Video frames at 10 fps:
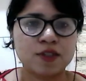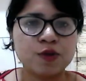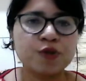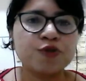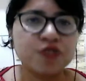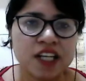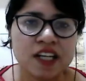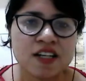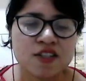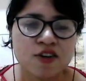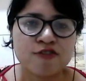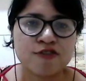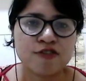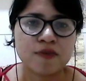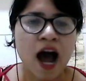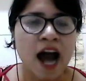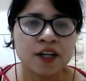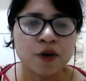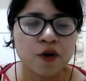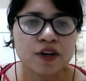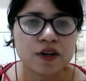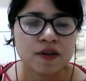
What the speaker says: to 3 years of hardcore